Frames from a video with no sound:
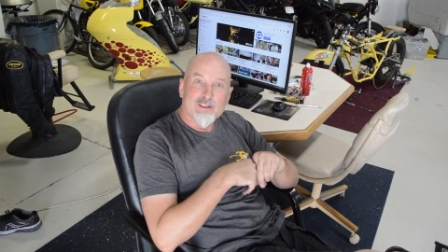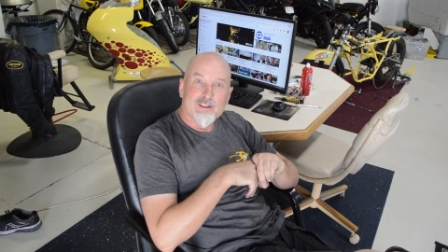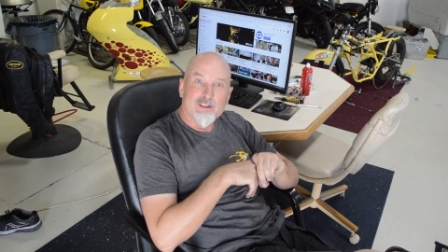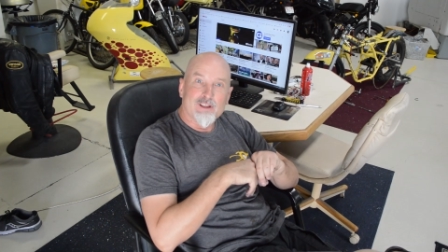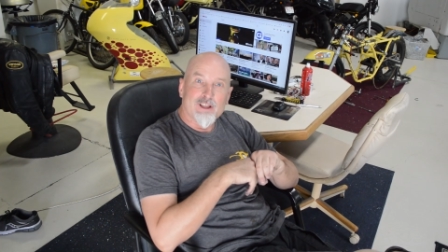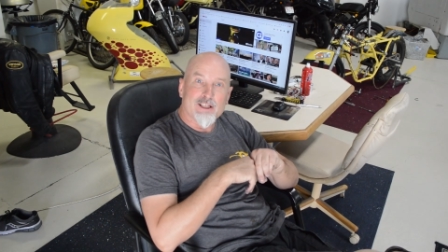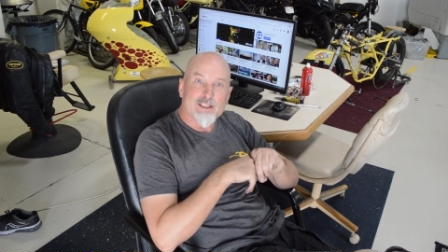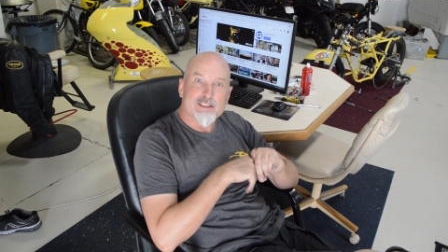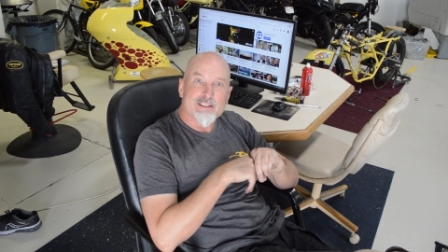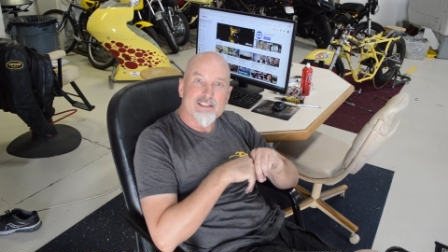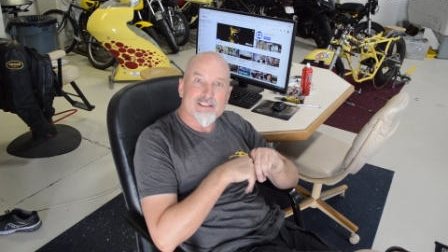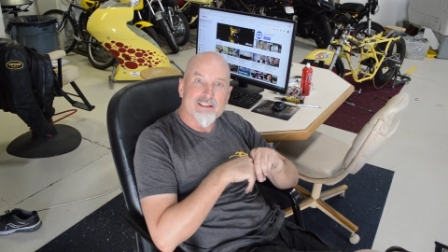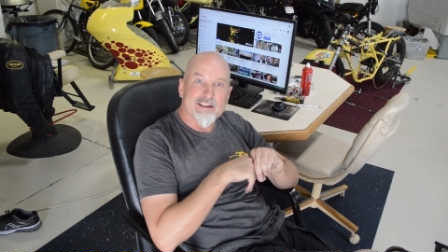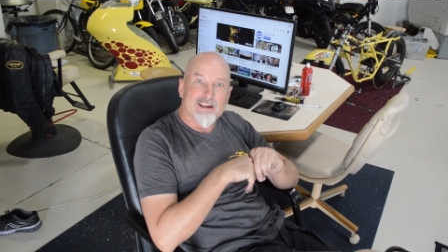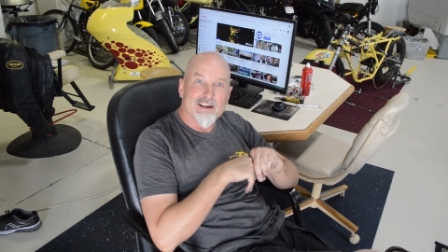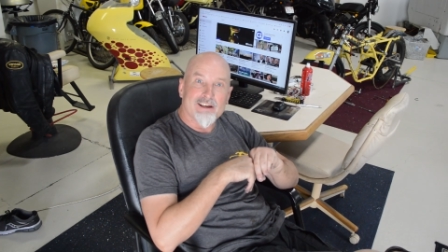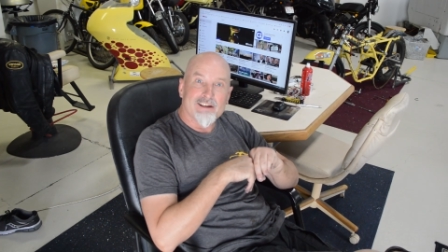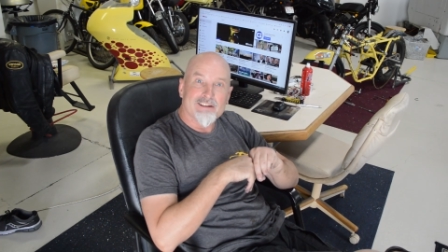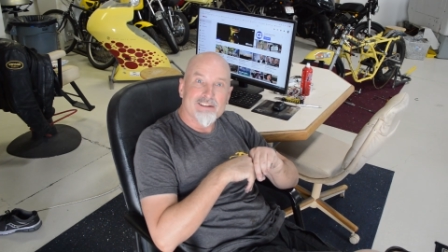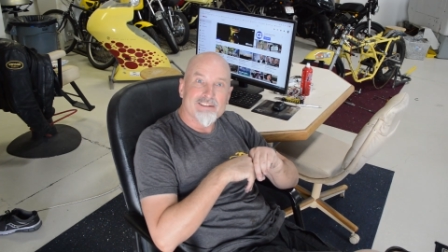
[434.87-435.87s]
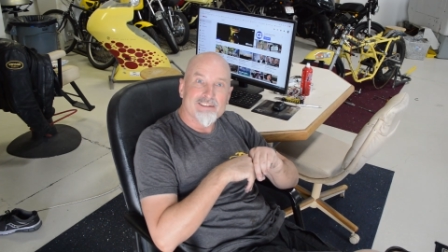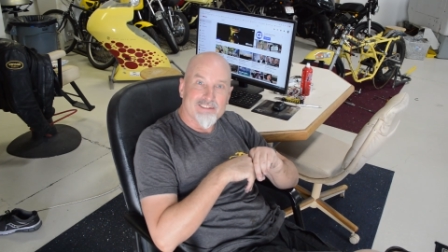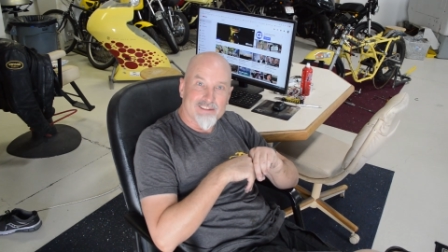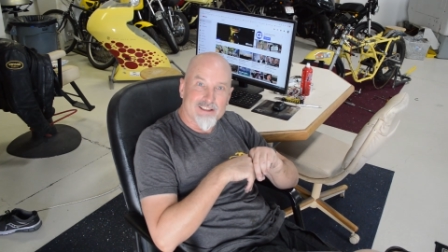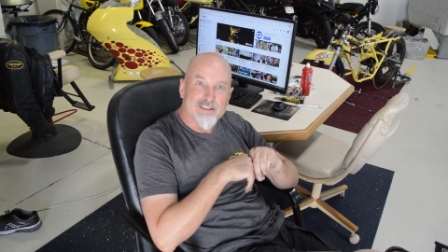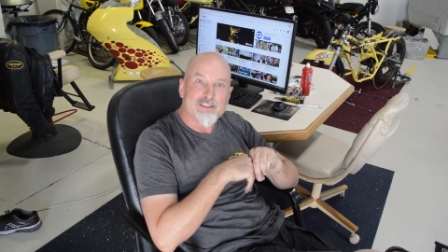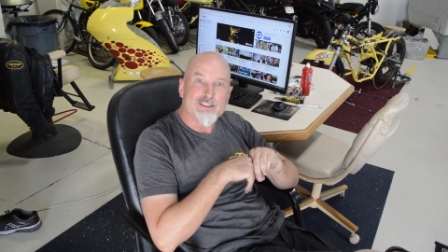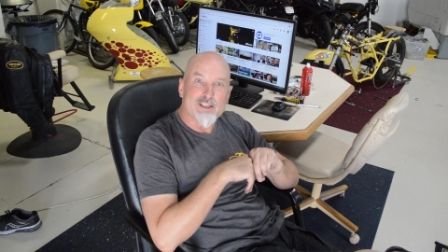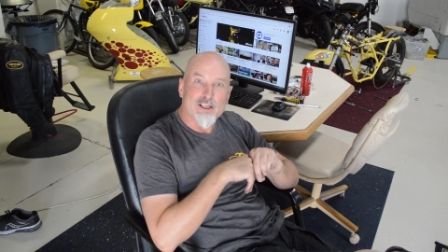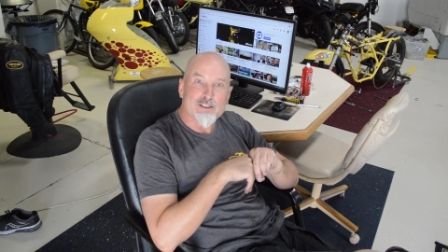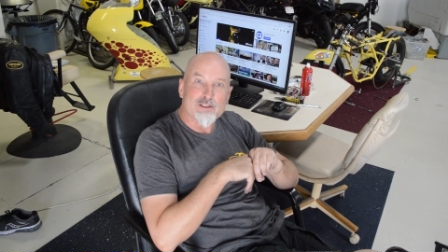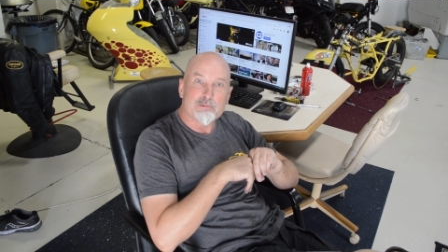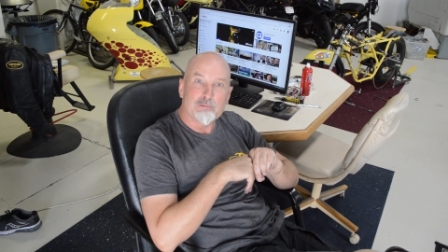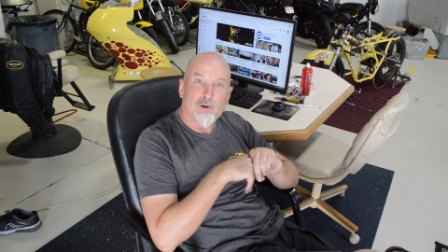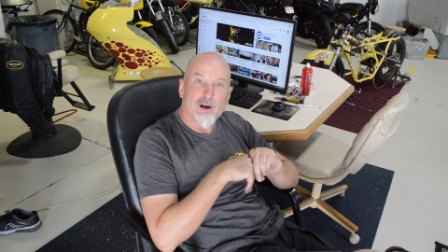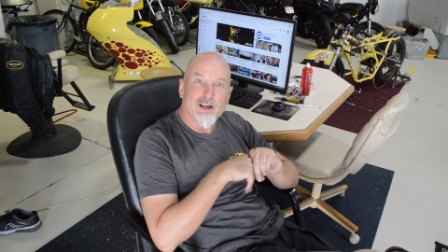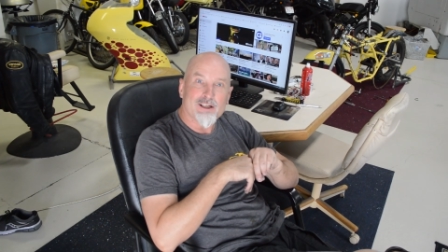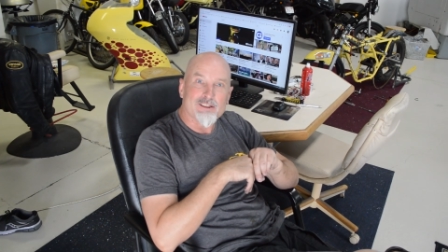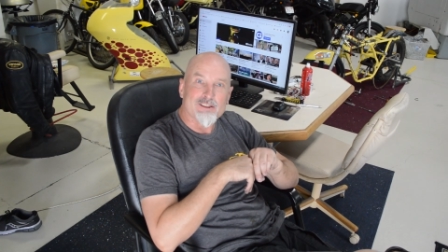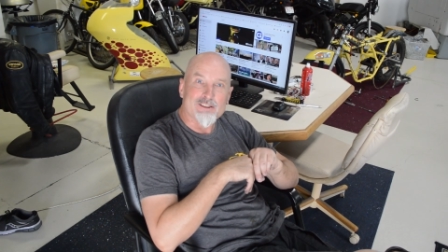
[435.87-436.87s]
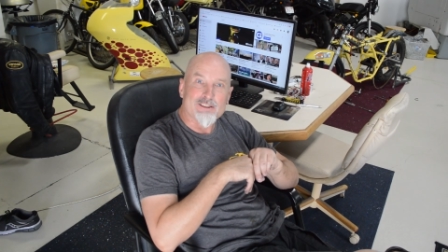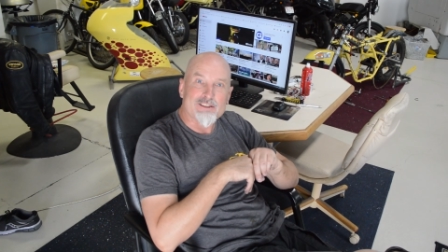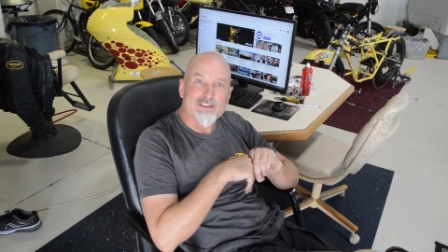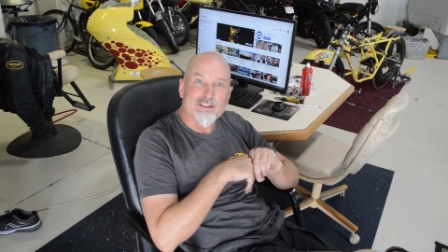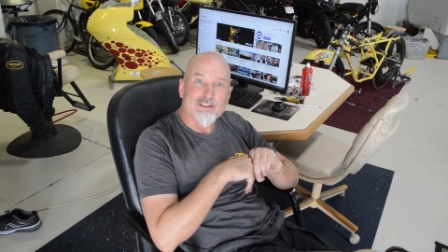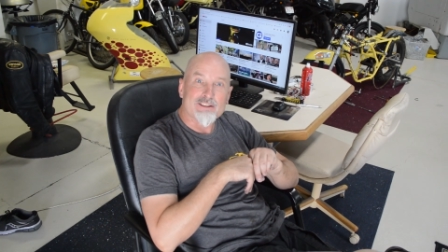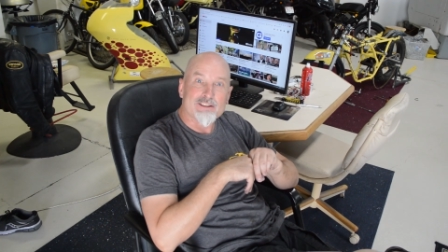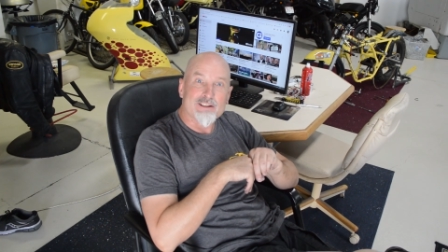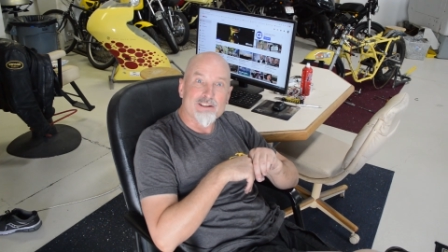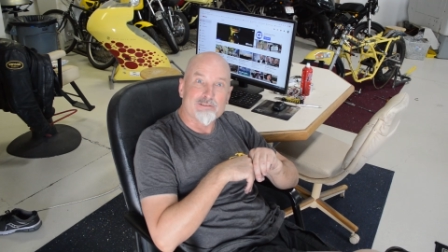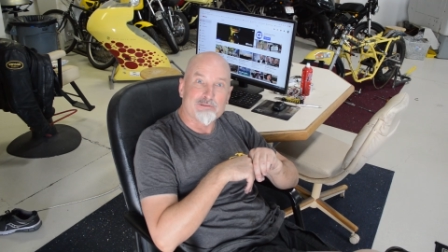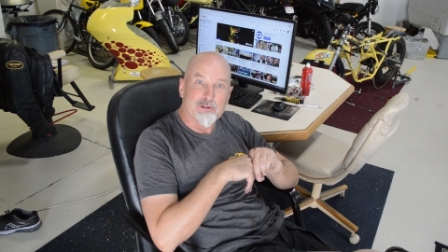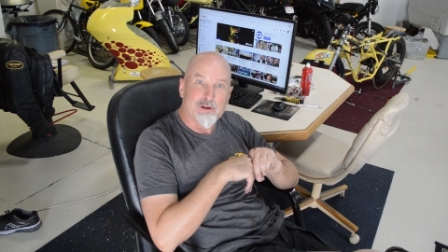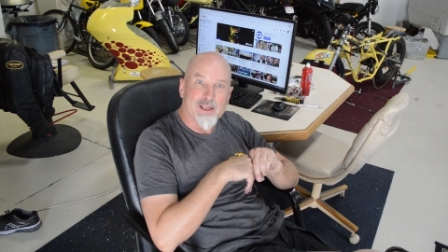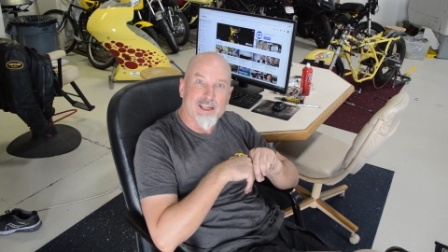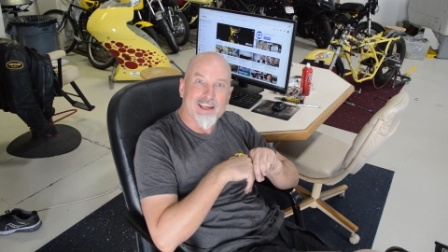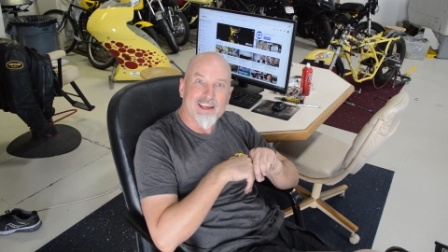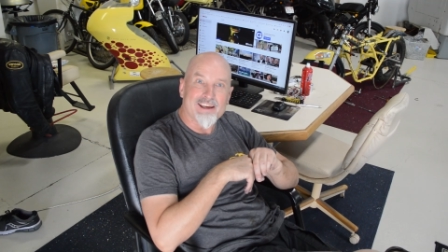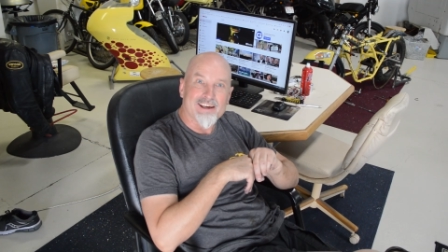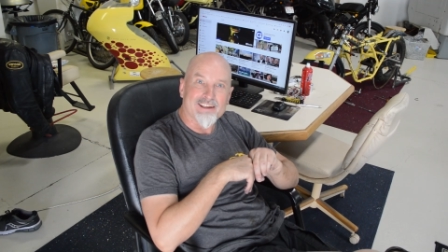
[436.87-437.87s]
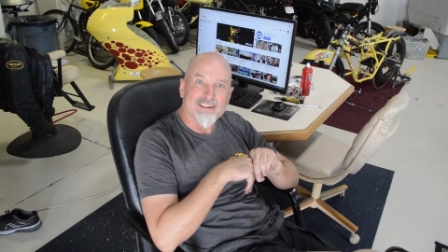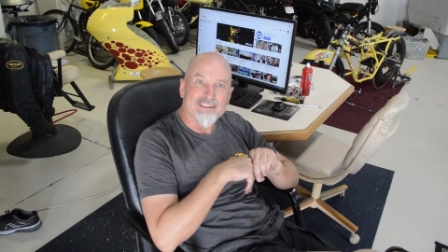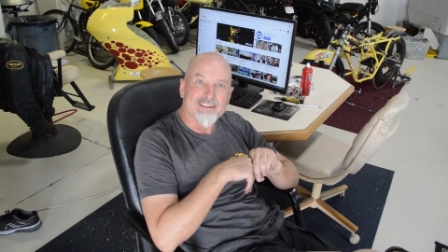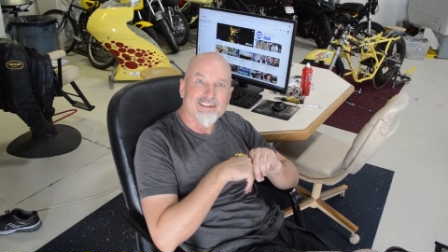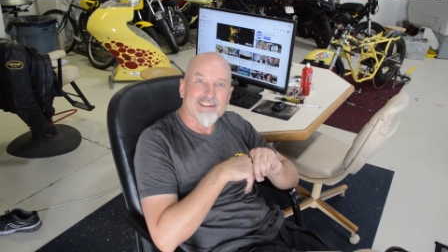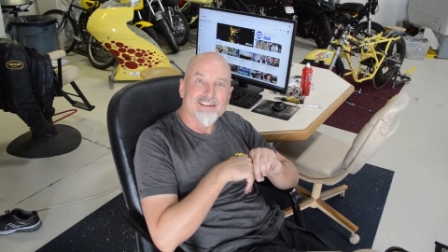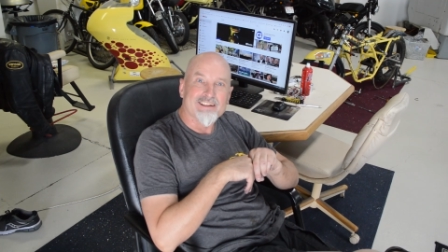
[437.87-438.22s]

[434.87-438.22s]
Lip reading: let's set some records if we can.